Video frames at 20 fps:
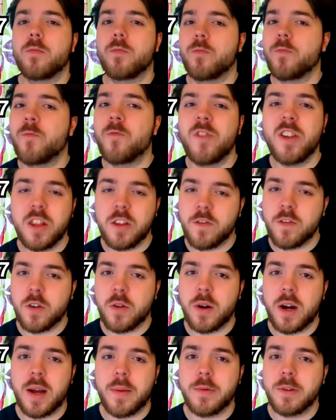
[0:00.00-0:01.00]
fit the
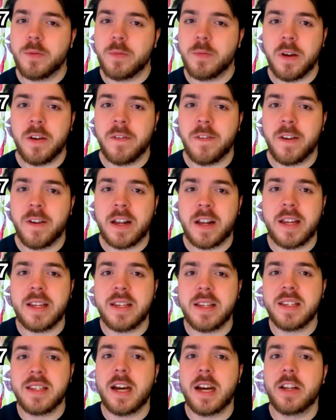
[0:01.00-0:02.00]
requirements perfectly,
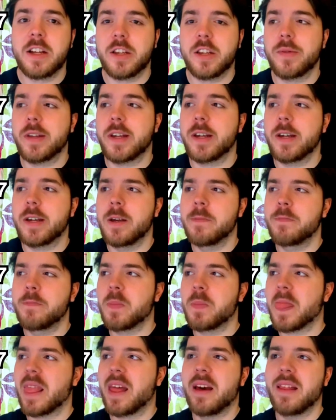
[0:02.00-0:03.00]
started doing it,
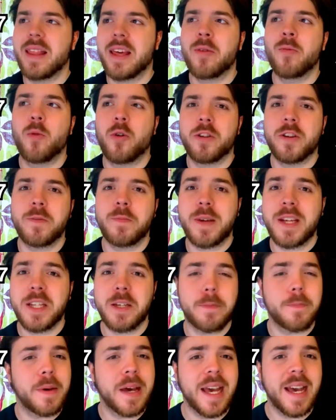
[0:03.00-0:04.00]
and they wanted me to
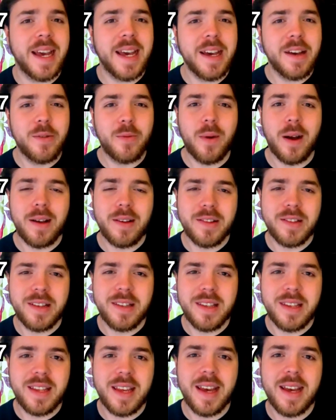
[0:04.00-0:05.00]
pay whilst on
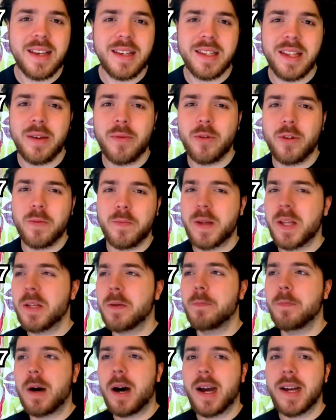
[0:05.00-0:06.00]
the test. They wanted me to
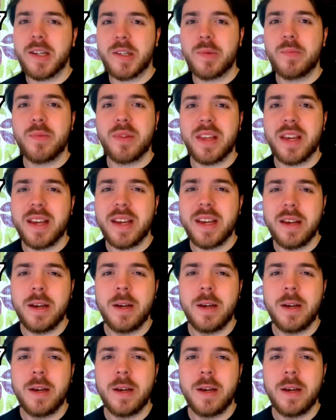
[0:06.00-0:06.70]
buy something.